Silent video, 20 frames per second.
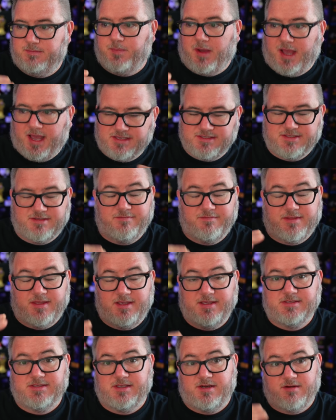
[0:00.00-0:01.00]
positive
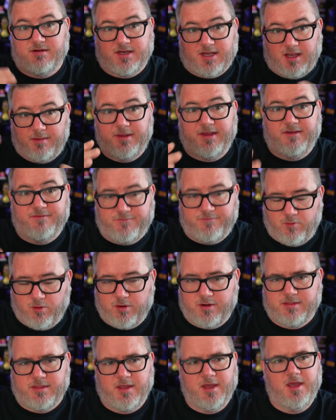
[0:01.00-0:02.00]
things that are coming
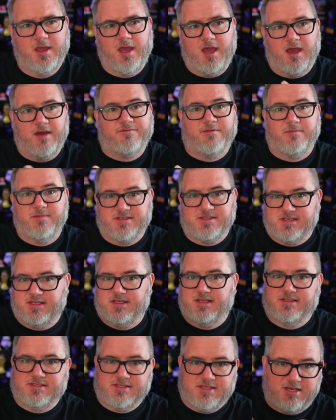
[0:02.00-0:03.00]
forth from the
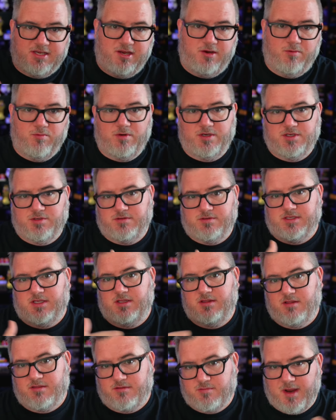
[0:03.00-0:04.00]
CDC,
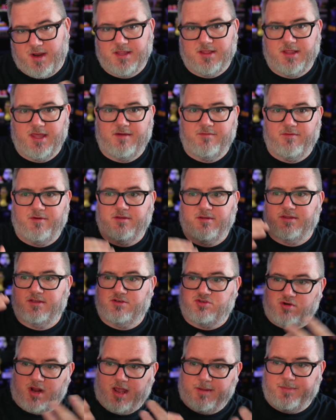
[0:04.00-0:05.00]
reducing the threat level, the
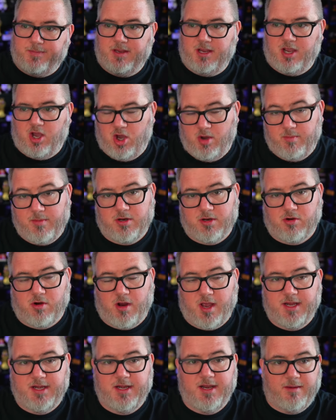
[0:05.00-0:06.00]
dropping
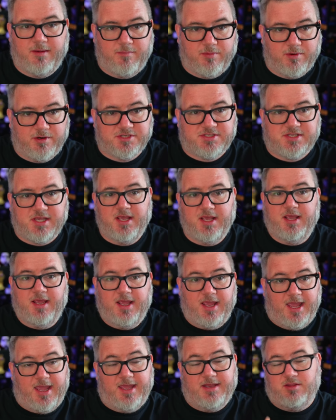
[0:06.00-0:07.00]
Omicron numbers.
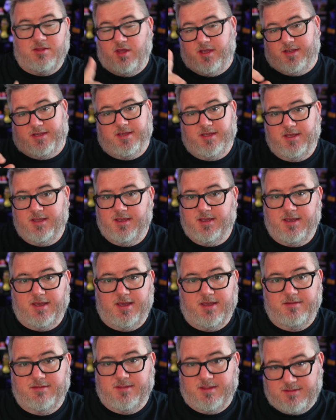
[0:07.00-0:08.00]
And look,
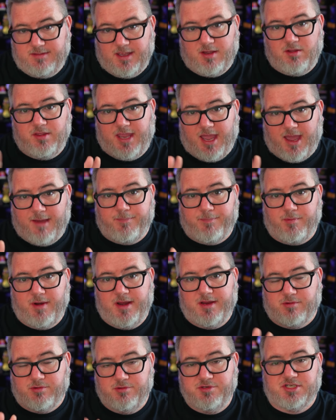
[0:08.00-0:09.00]
they only
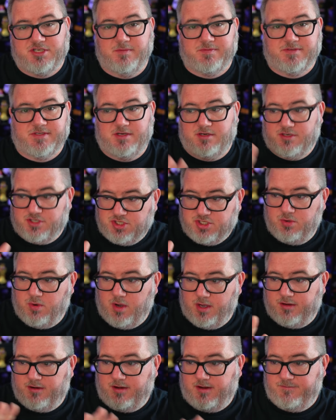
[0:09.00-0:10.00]
operate cruise ships that are
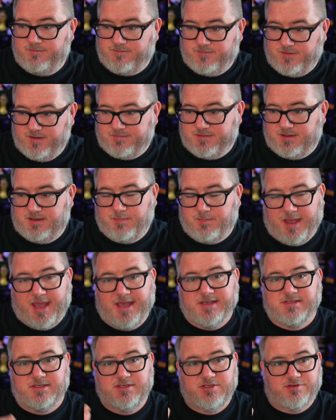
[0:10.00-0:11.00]
250
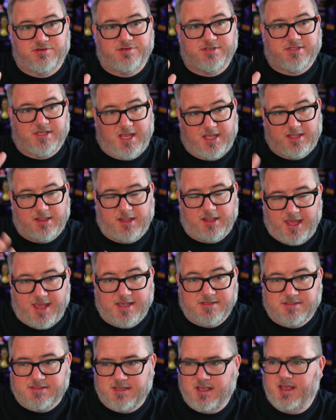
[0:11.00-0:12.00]
passengers and
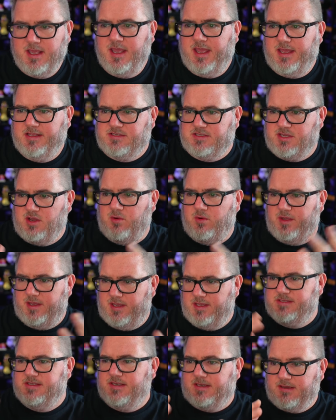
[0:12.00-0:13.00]
less. And so
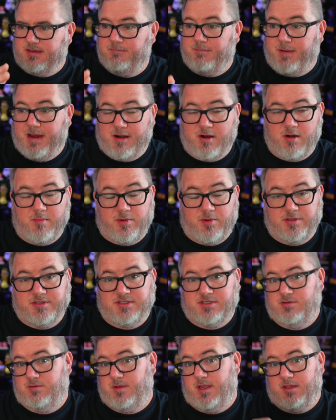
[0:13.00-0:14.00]
is it comparable
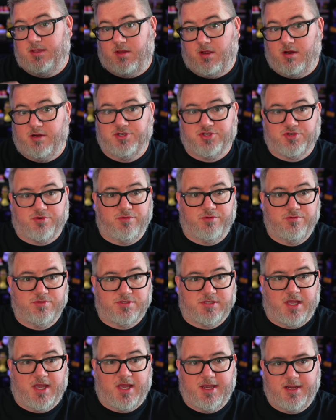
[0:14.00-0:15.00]
to a large
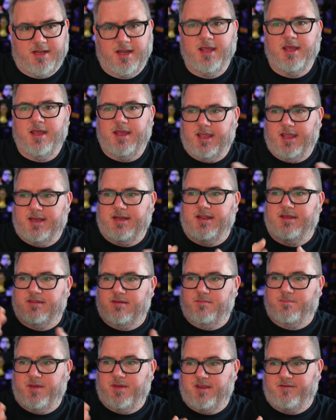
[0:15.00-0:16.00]
cruise line, any of
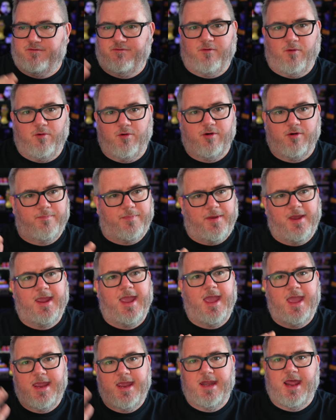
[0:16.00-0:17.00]
the big four, big
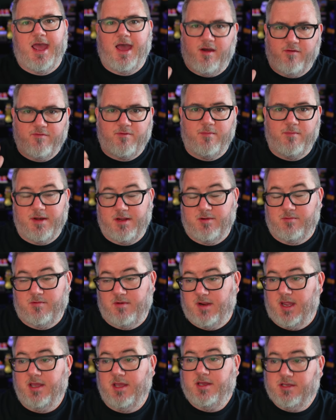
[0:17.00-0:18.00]
eight, however
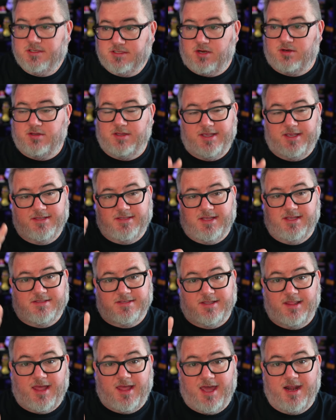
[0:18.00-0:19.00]
many? Certainly, it's
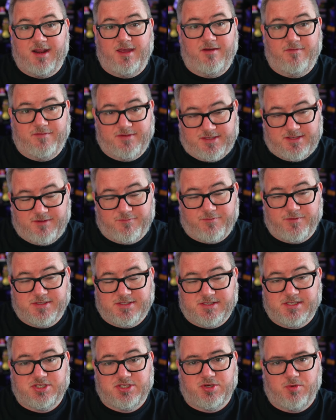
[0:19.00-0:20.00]
a lot of a different
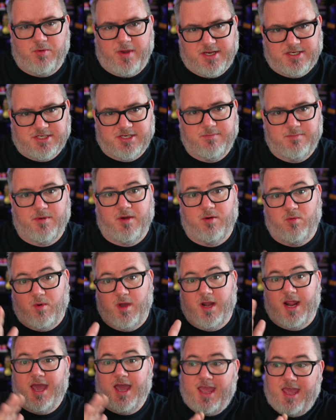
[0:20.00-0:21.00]
situation, but
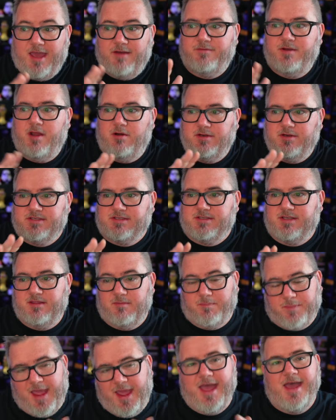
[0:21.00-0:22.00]
what I have noticed in the
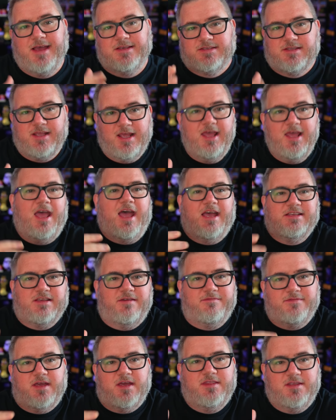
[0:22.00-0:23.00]
past, as
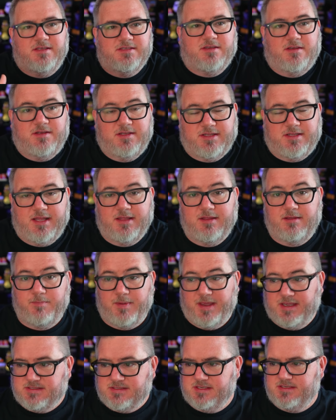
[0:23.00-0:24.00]
I've done this on a daily
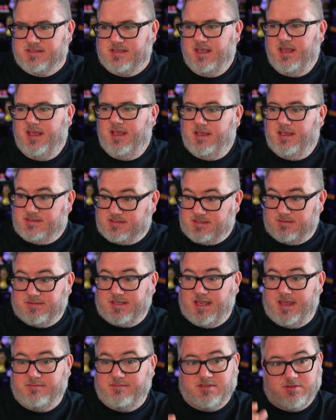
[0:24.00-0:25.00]
basis, is
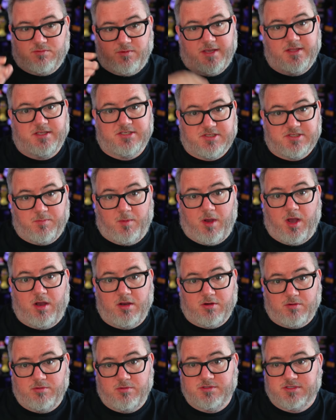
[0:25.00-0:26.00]
sometimes the way the
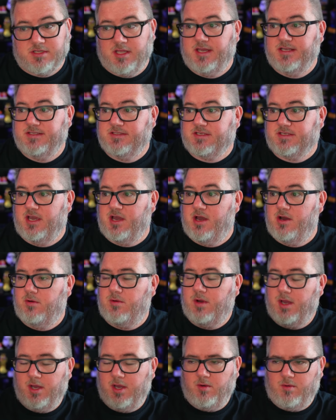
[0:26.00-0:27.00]
small cruise lines
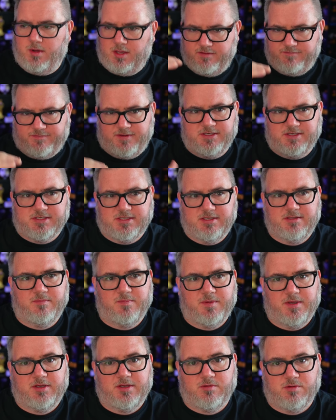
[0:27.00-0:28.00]
go, well, eventually the
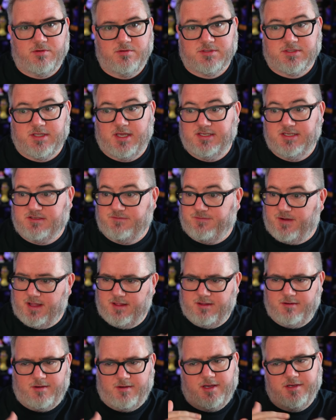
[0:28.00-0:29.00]
big cruise lines
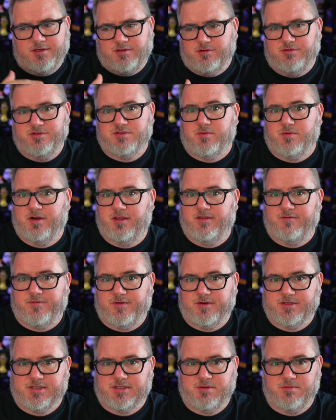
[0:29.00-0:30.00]
follow. Uncruise, one of the
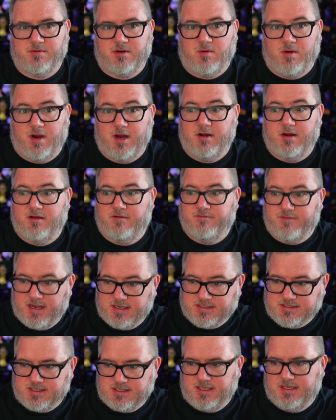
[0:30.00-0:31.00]
first to require a
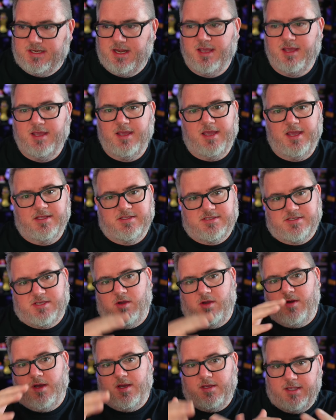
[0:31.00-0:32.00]
vaccine, and
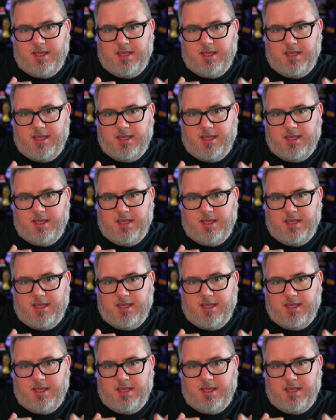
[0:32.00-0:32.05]
so,